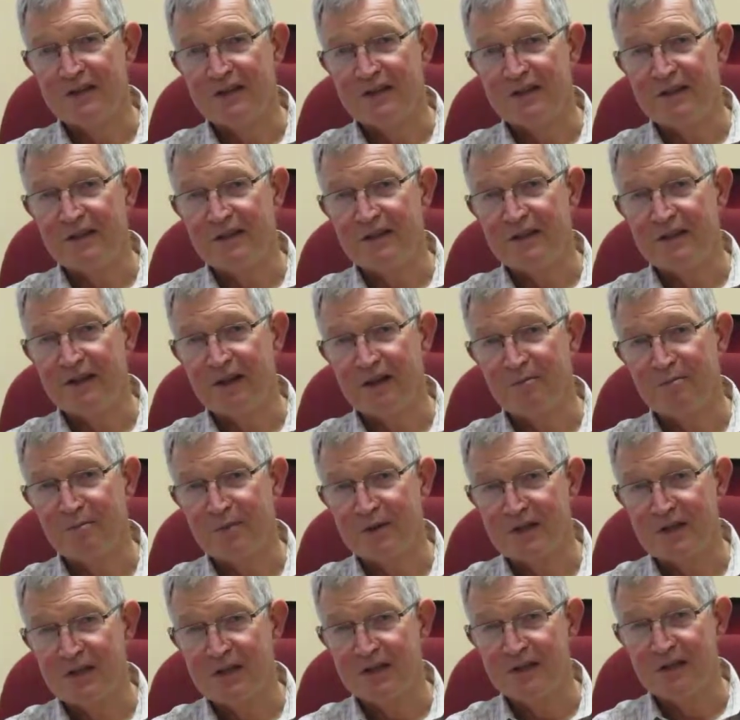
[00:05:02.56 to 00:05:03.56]
the
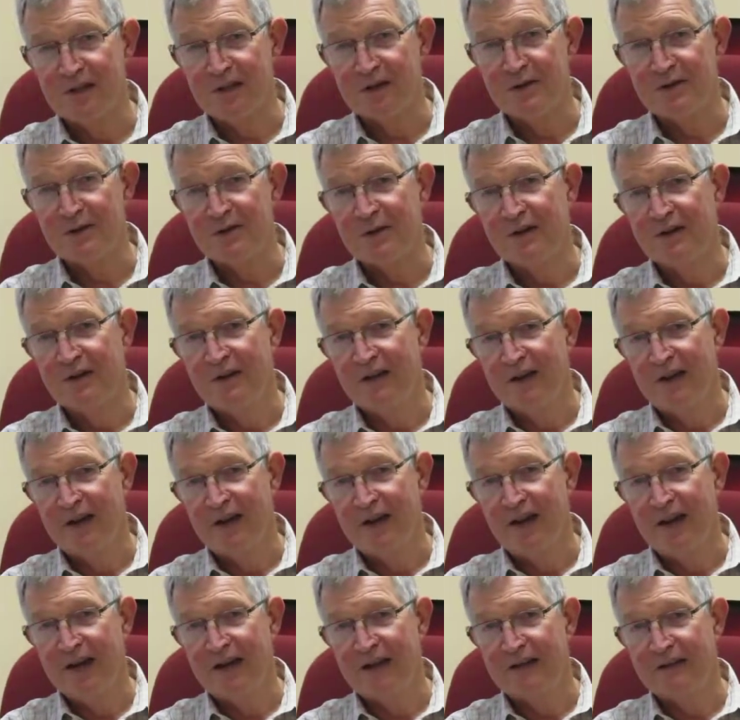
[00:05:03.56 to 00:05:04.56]
mosquitoes,
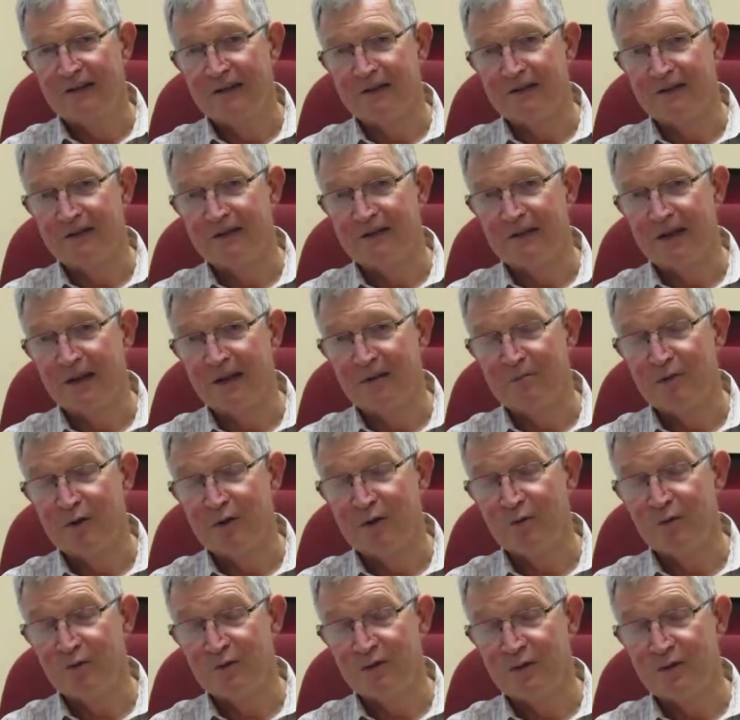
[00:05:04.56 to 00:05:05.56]
and you
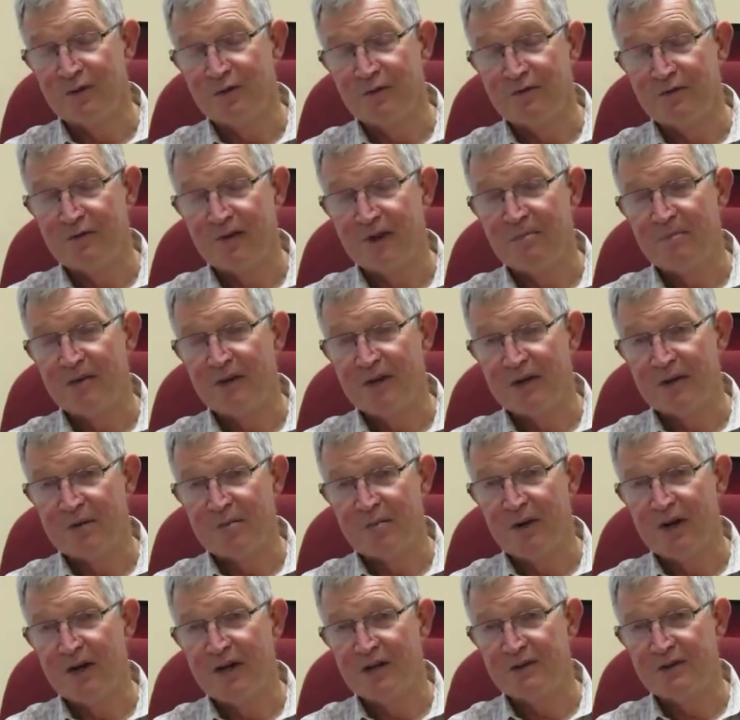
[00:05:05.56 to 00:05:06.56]
can also use fabric
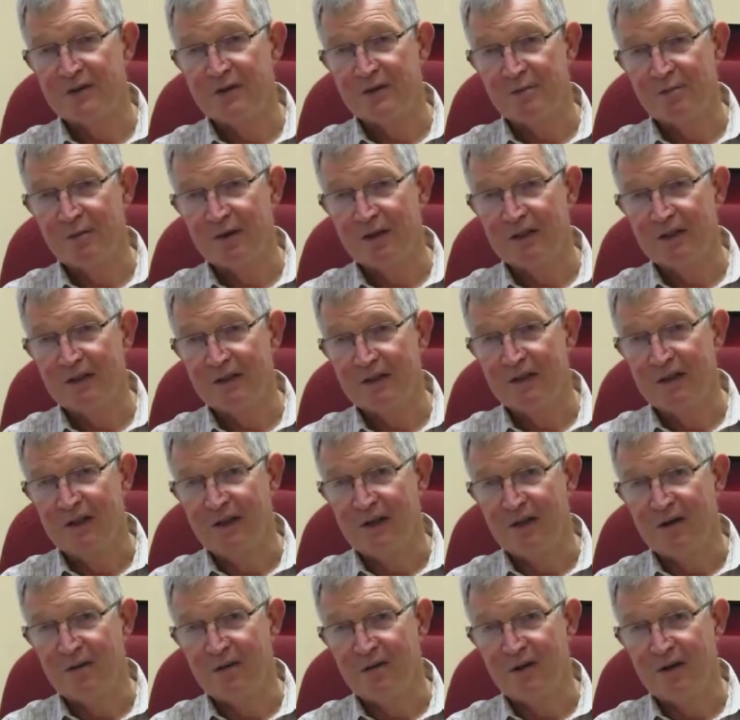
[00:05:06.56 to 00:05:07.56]
sprays as well.
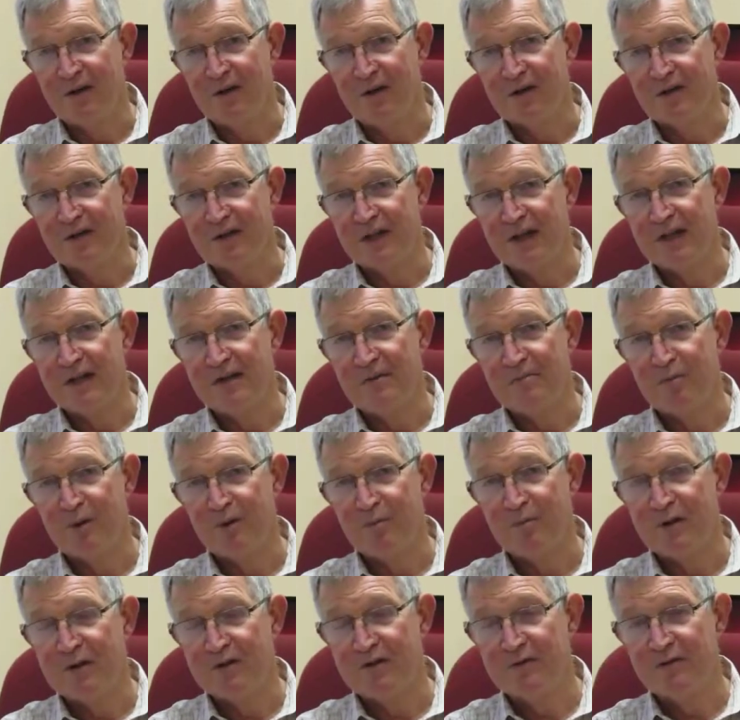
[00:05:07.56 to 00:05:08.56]
containing
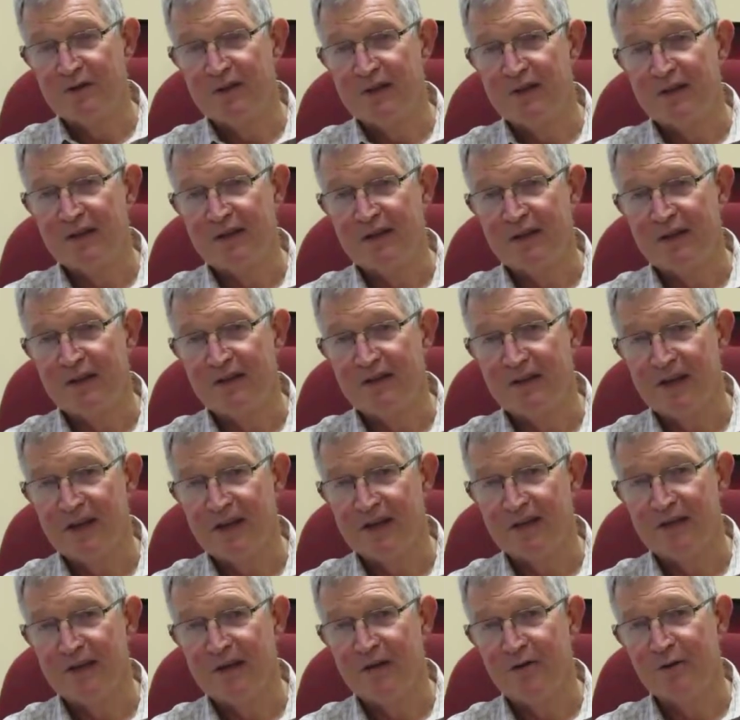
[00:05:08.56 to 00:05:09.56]
permethrin, and they
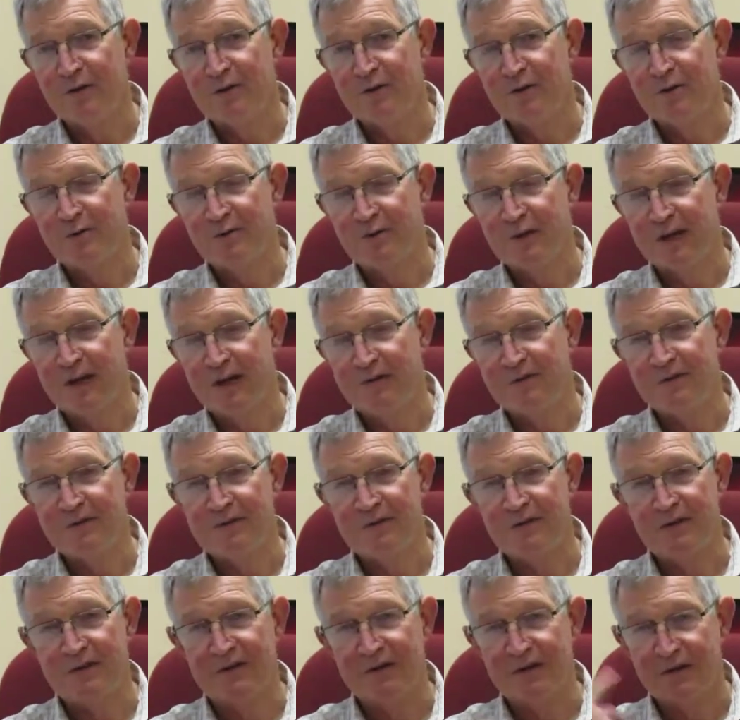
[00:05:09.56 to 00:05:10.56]
can go onto your
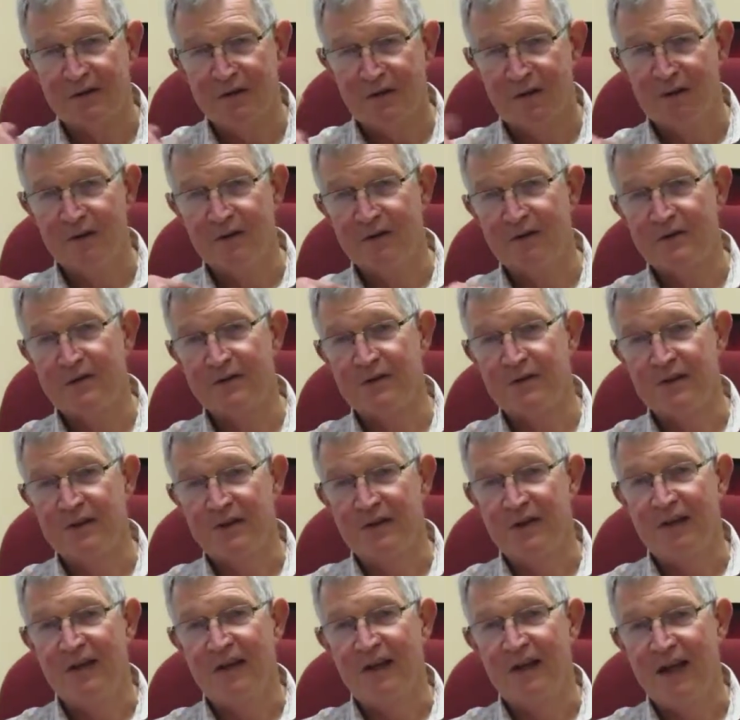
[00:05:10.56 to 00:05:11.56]
cuffs, collars,
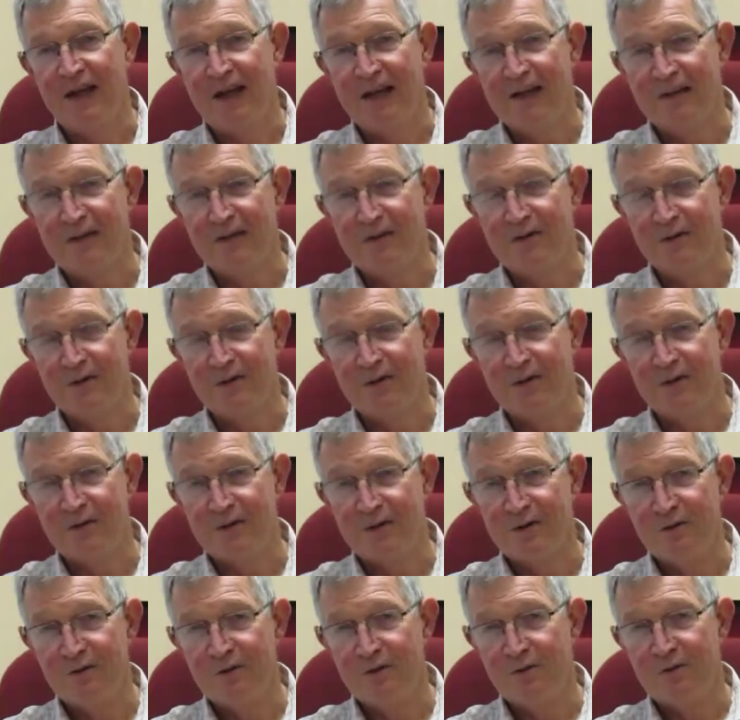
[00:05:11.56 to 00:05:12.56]
and
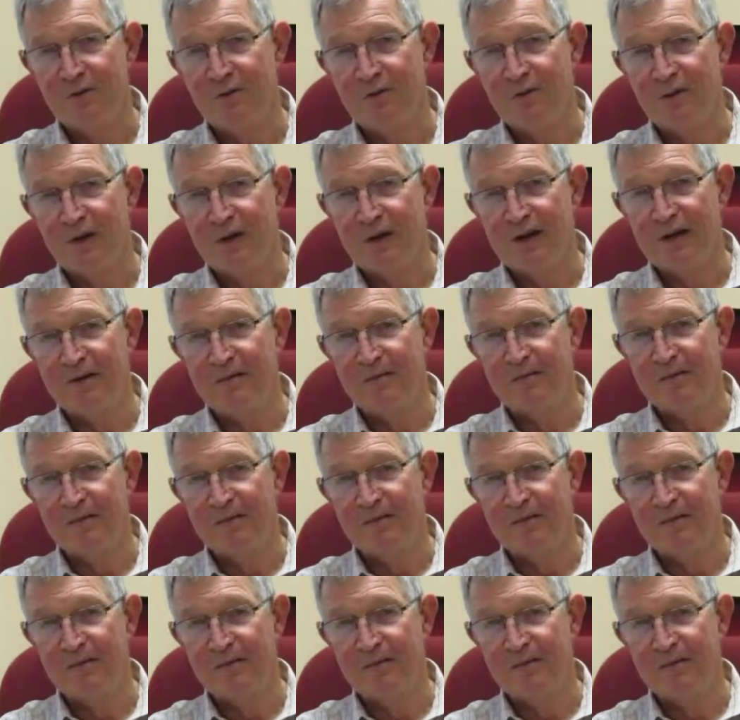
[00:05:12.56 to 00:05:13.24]
onto your